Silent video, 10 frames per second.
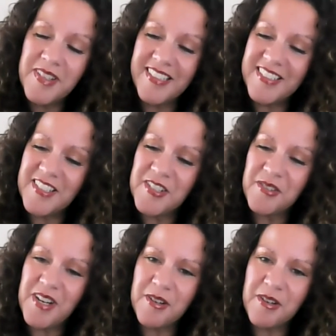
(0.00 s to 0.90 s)
it's a
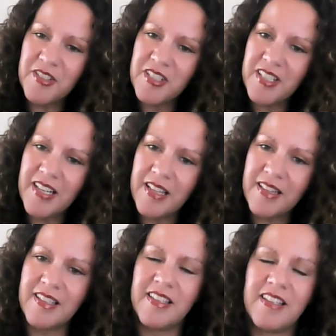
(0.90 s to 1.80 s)
great question.
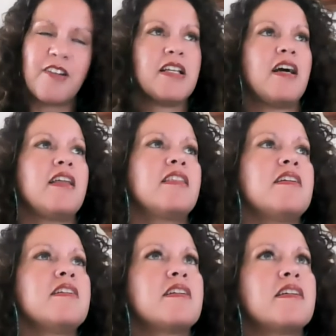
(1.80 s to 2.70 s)
I
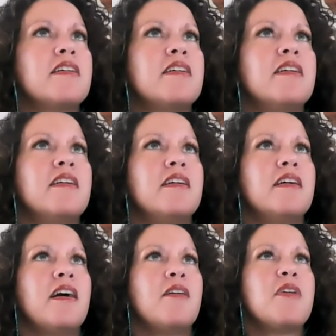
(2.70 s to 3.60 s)
think
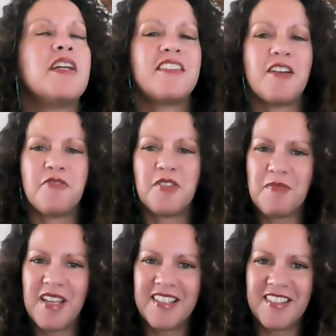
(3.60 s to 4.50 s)
it definitely
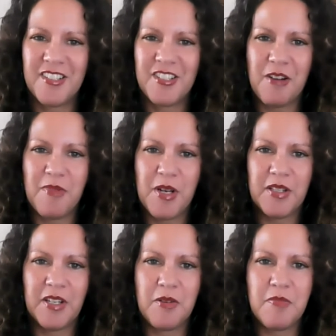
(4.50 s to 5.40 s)
makes the job a
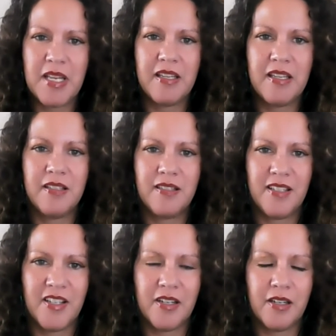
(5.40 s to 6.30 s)
little bit
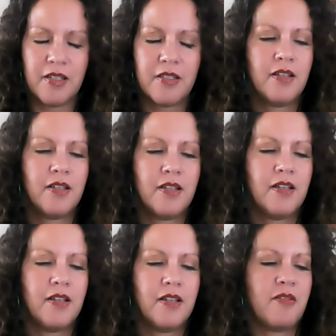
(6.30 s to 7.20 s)
easier.
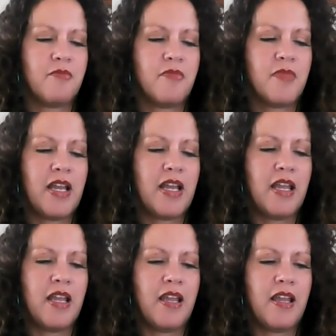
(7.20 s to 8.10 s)
Um,
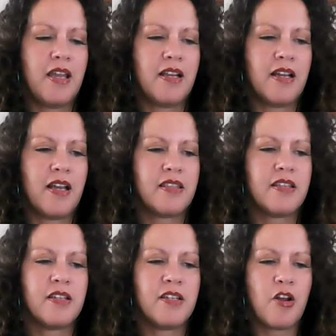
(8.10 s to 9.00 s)
and I
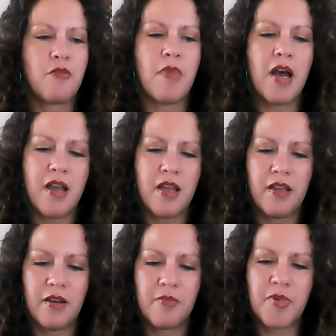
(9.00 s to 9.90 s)
think,
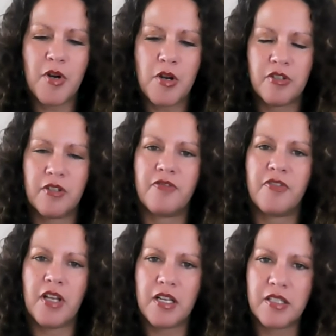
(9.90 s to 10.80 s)
my approach and
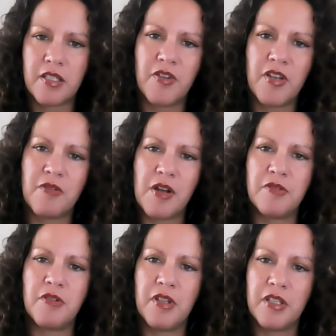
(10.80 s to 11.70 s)
philosophy around
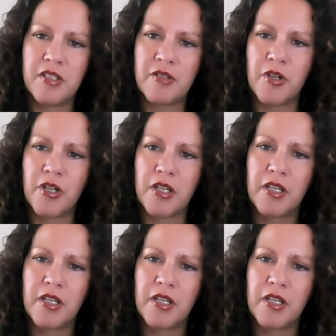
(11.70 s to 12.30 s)
doing this work